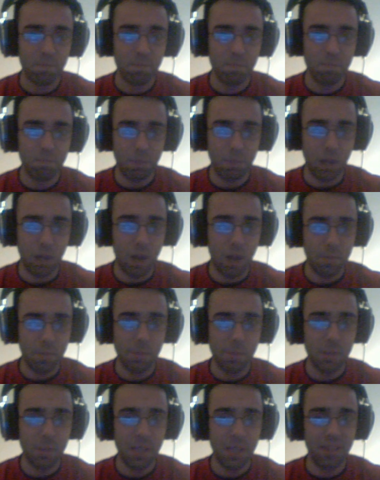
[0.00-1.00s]

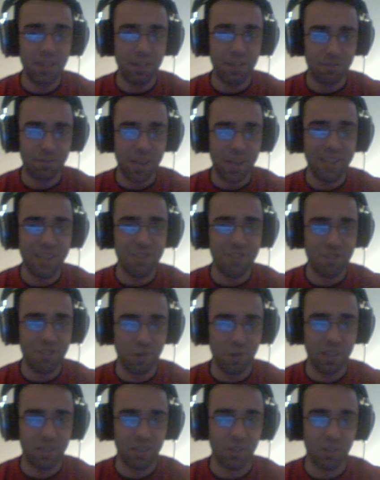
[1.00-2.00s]
probably the right choice,
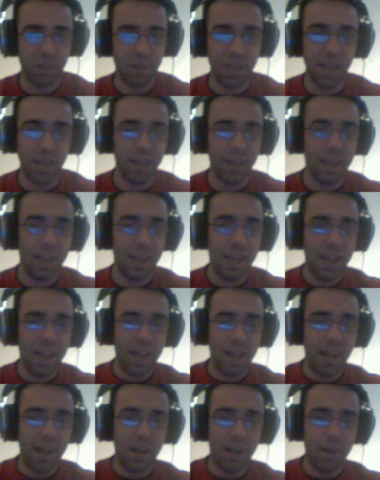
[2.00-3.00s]
okay?
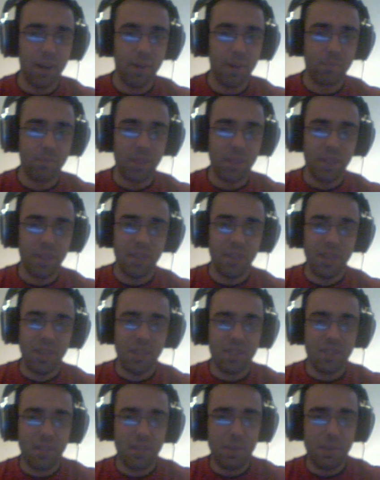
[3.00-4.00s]
So let me
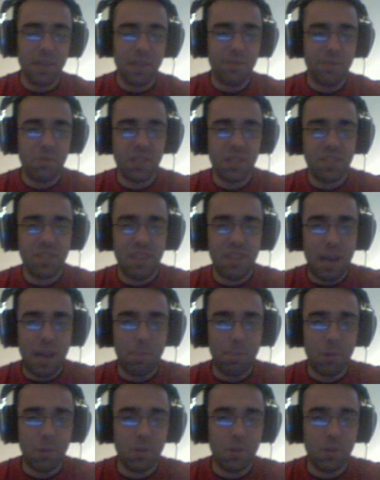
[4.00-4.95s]
give you an example.